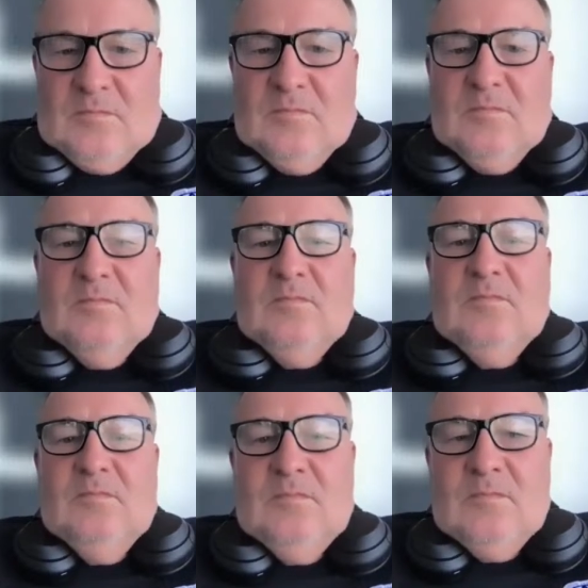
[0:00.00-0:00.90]

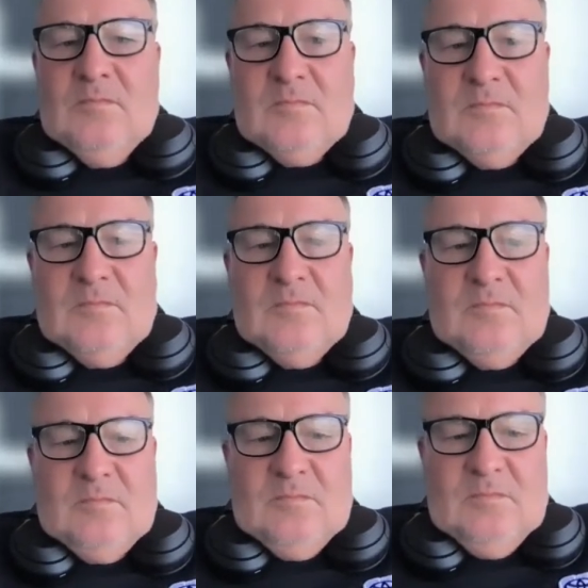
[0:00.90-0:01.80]

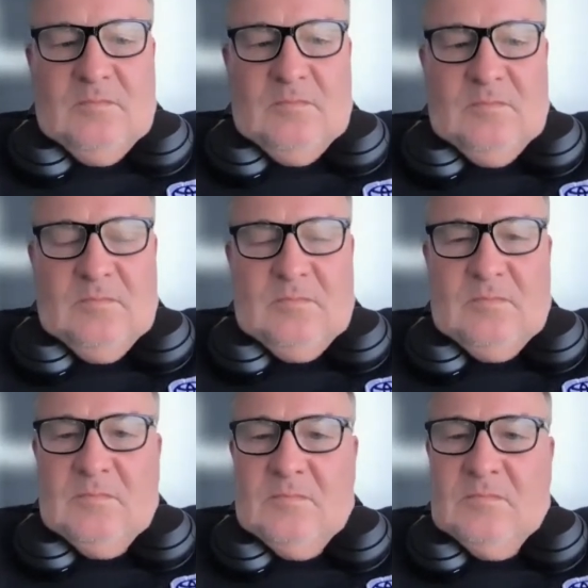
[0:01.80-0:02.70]

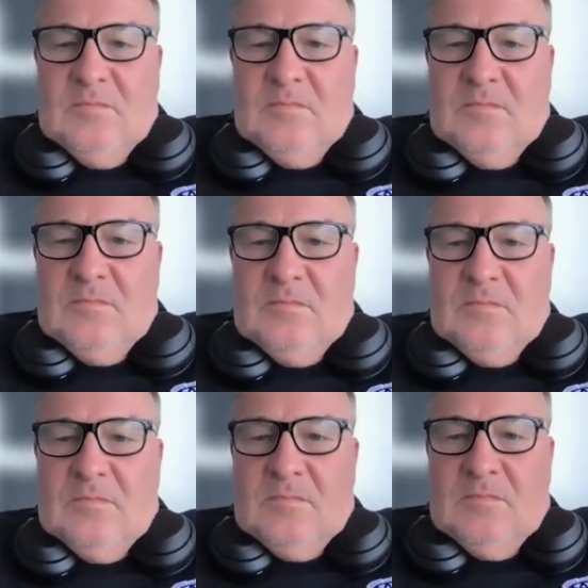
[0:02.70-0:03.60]

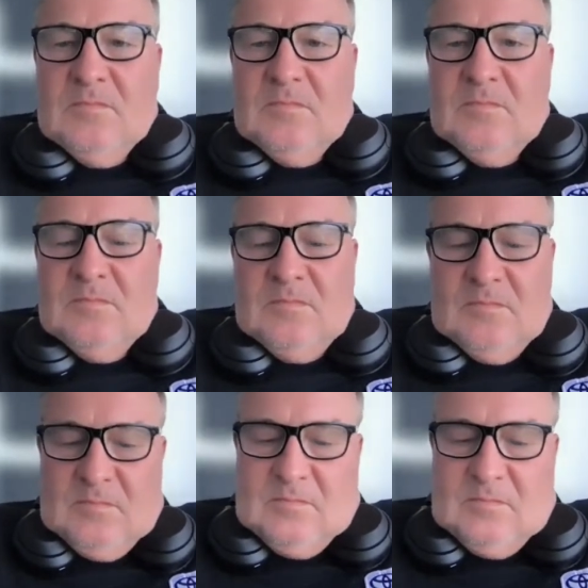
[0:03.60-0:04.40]
[no speech]